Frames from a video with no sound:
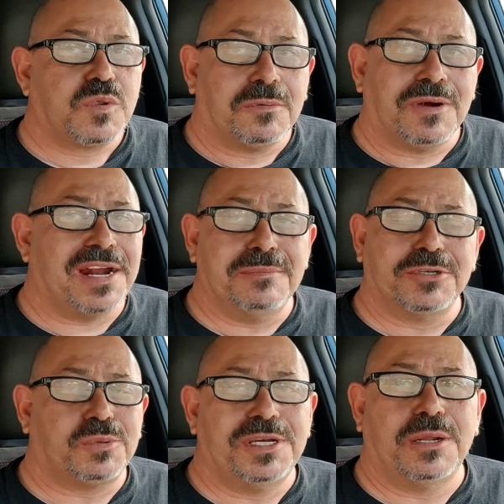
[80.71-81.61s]
Right in
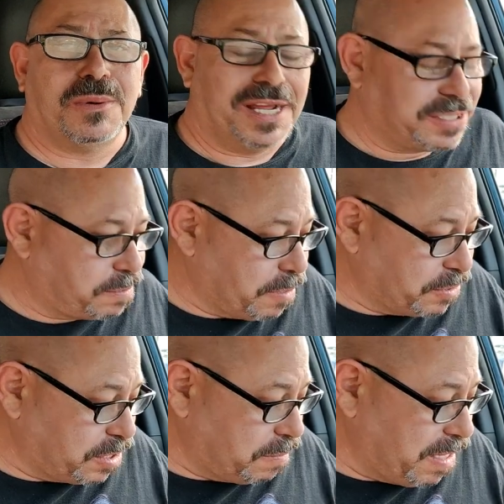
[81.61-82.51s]
between the way it's
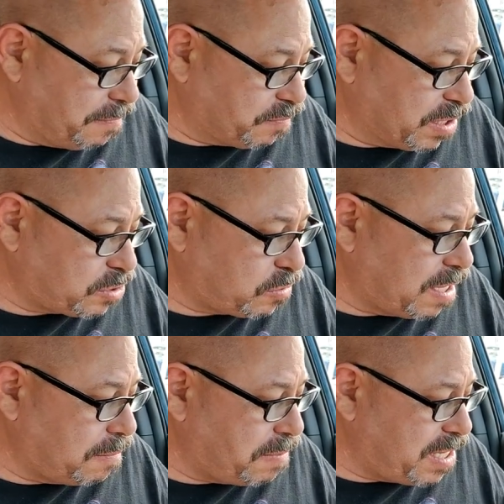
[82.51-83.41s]
supposed to be. Let's
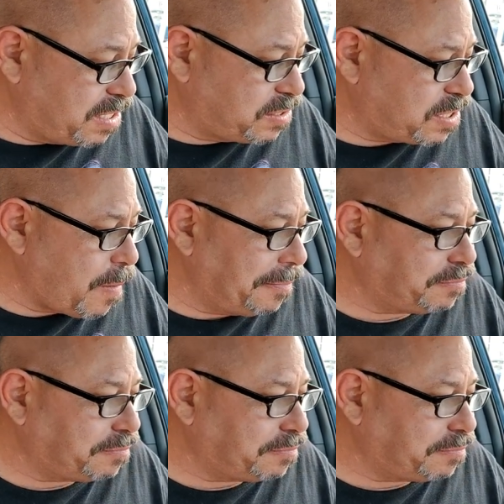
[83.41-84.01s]
try the beans.